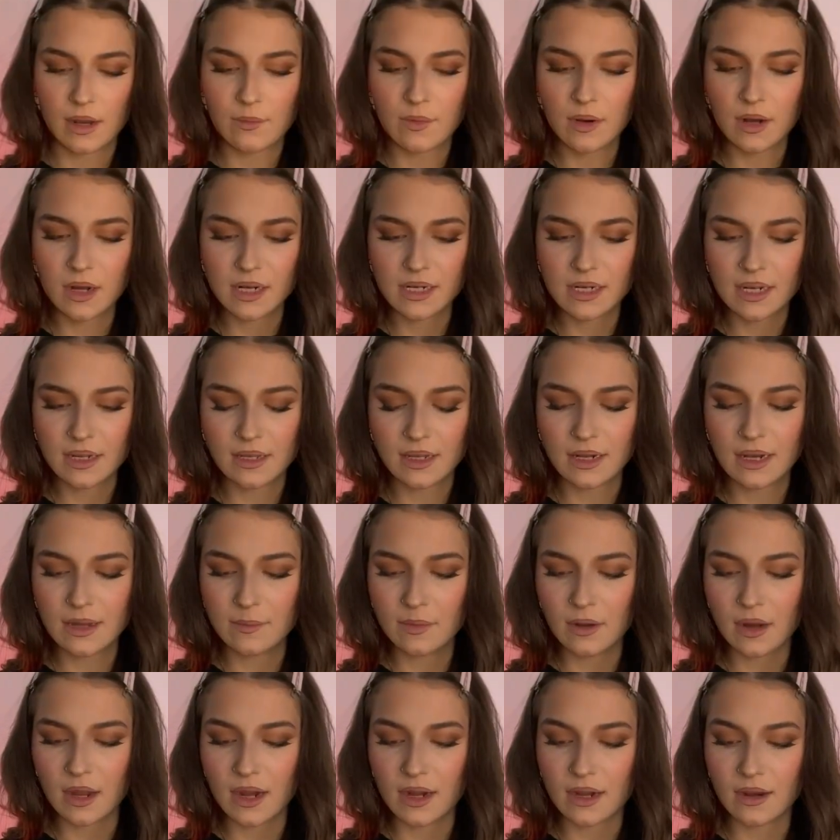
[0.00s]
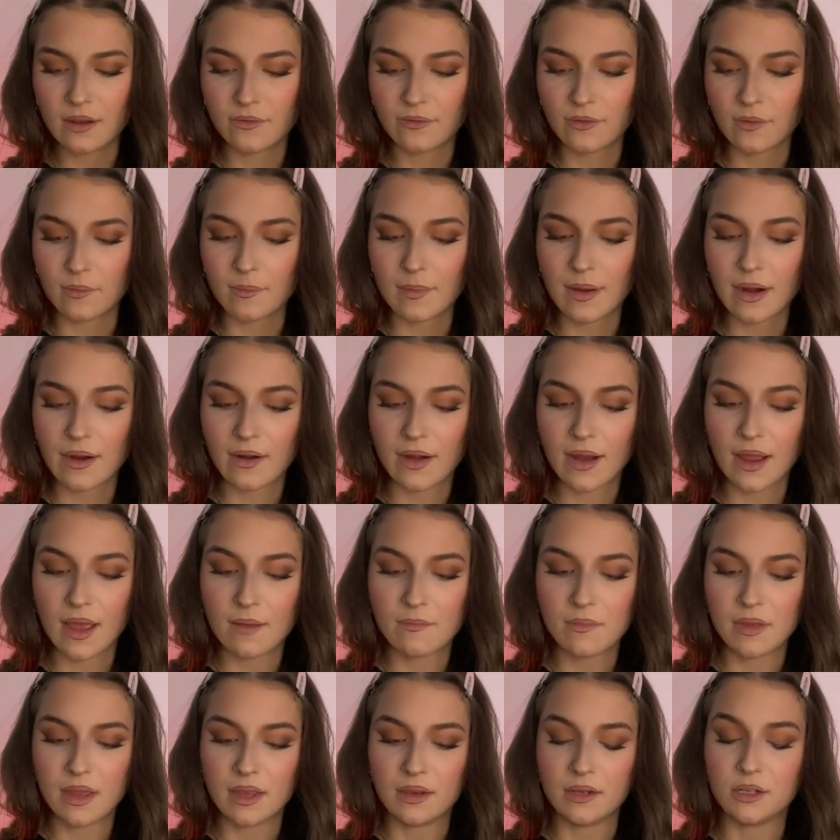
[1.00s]
we're gonna take the lip liner from Barry
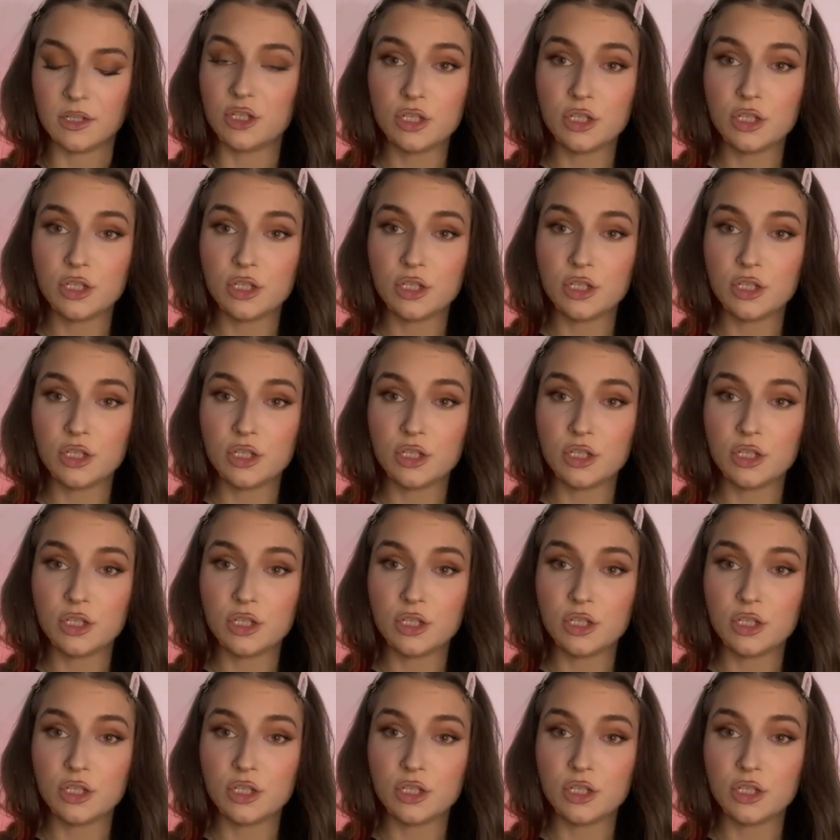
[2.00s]
M in